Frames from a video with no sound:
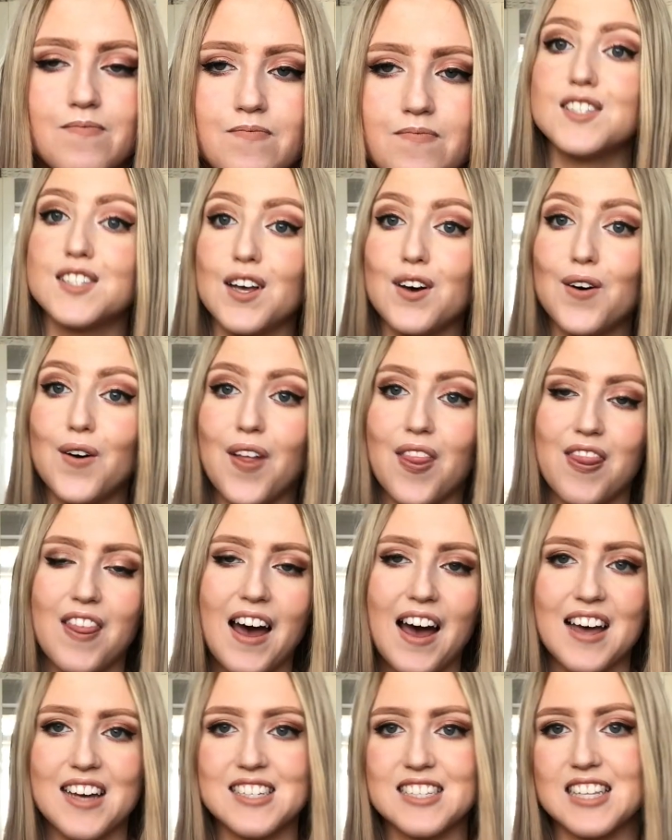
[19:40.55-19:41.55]
So
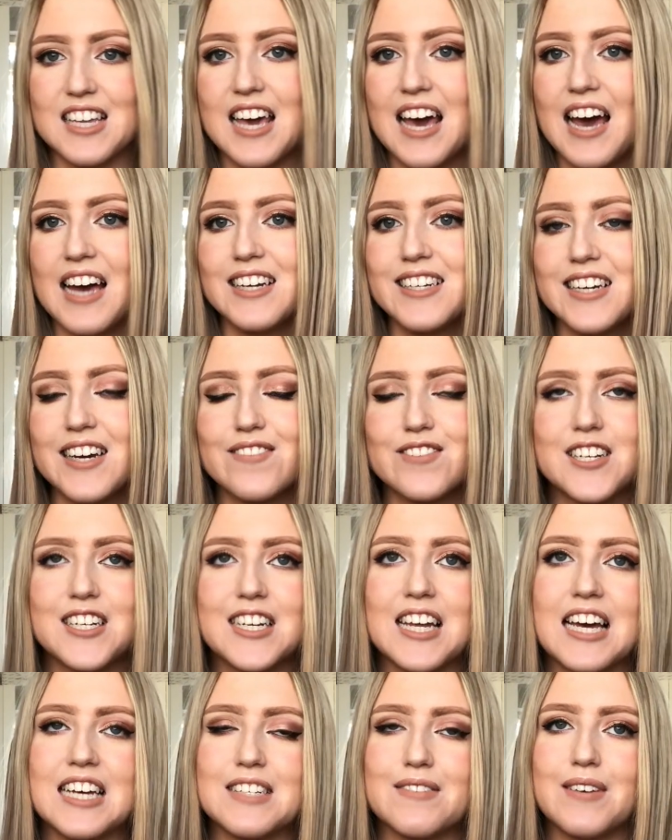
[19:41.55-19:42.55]
that is the end of
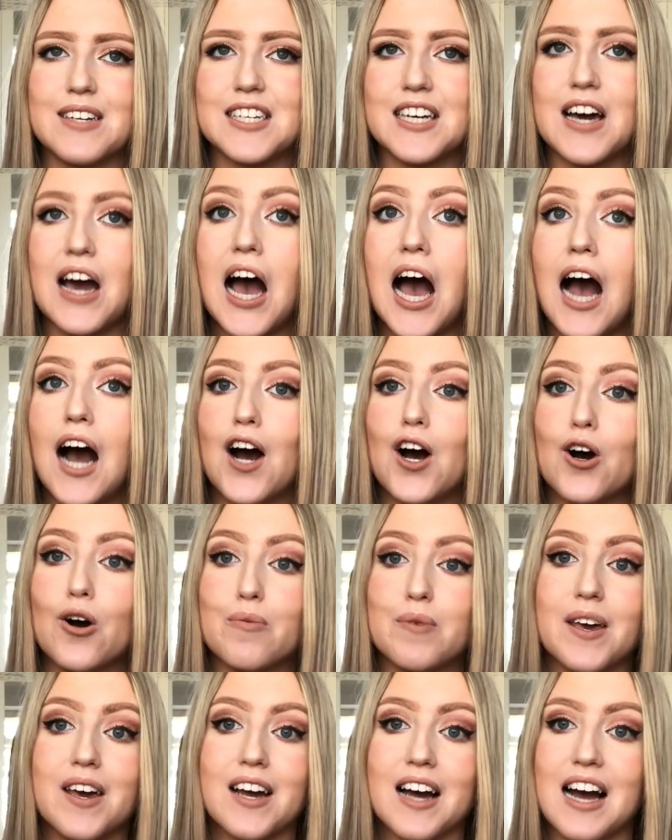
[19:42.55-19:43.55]
today's video. I
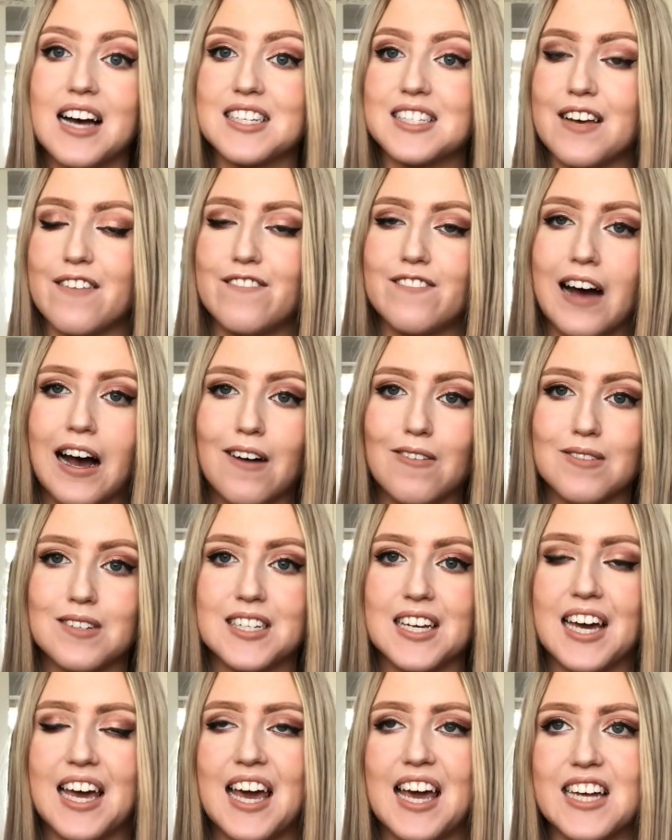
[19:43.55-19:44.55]
hope you guys
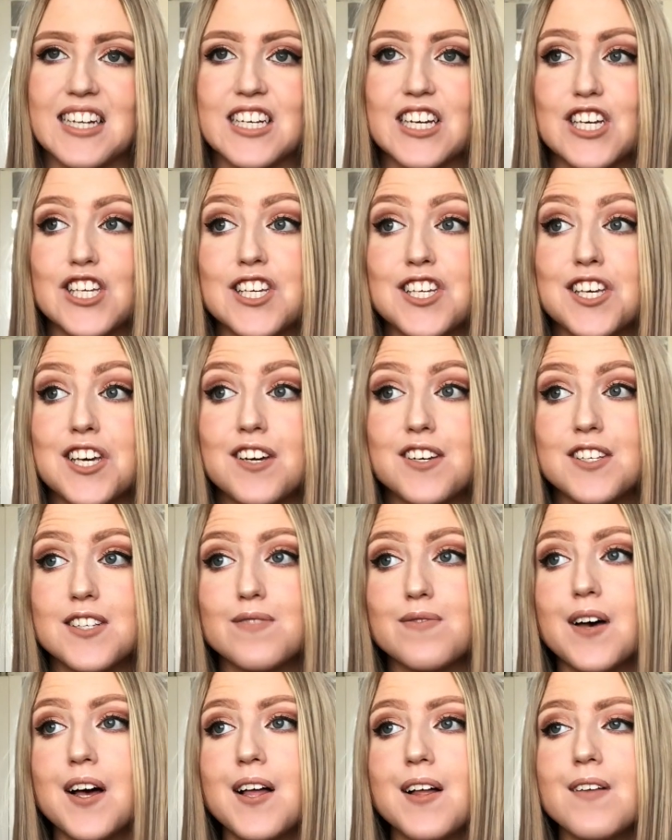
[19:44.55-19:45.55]
found it
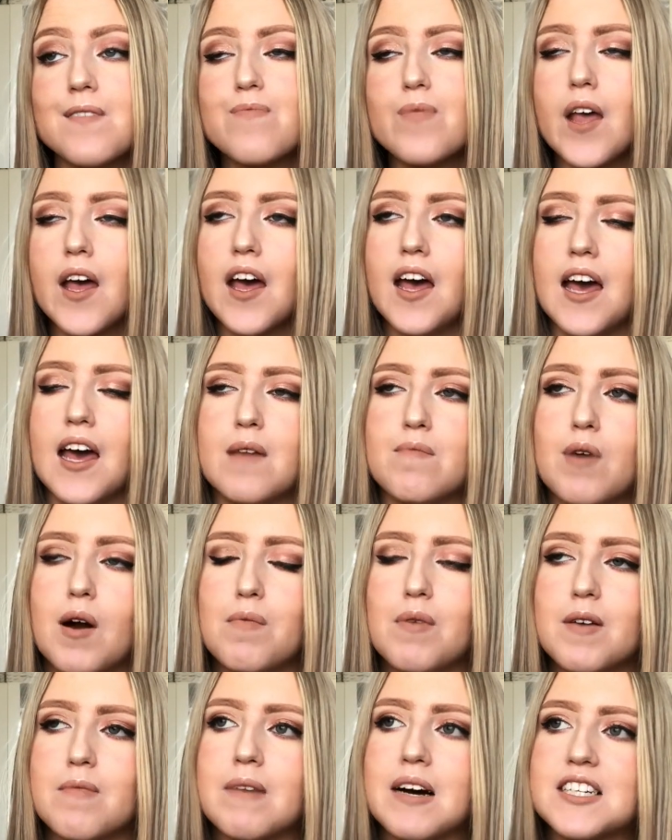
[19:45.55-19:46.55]
useful, and
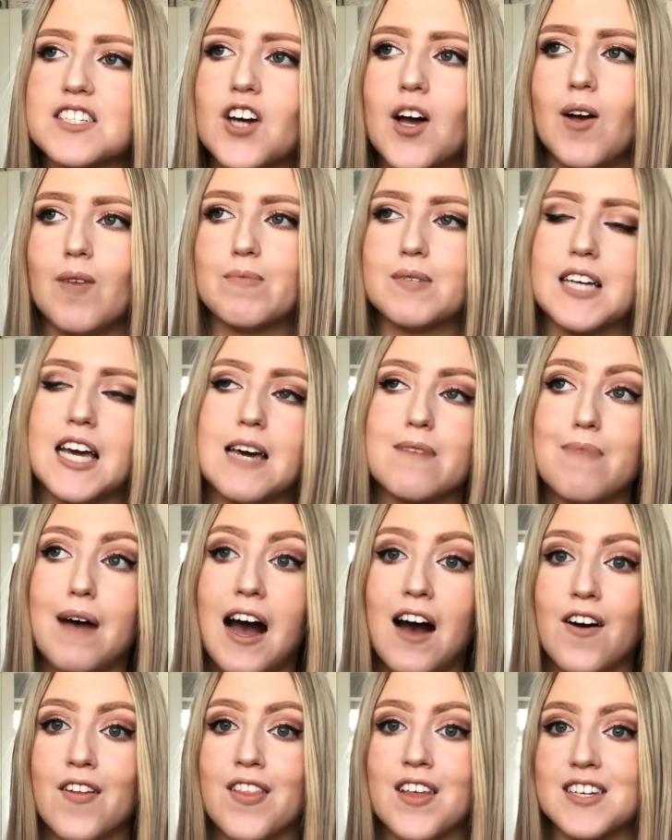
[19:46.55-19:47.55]
probably my top tip
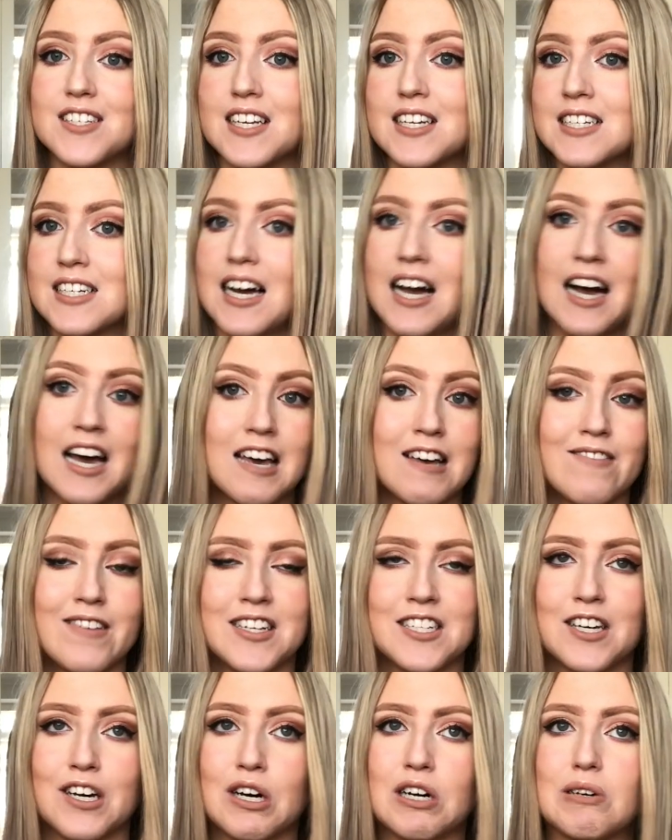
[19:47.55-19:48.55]
out of this entire
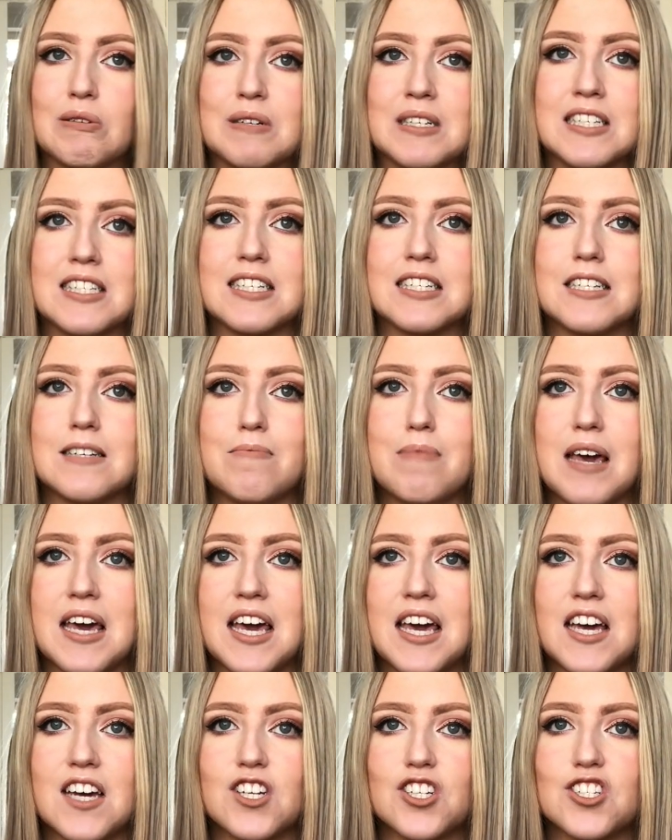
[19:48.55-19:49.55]
video was to
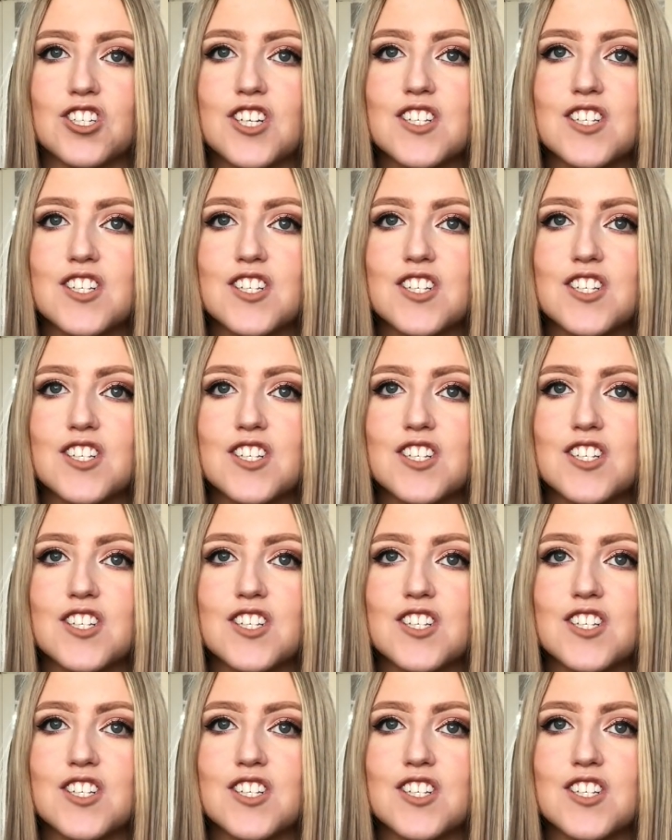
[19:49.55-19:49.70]
be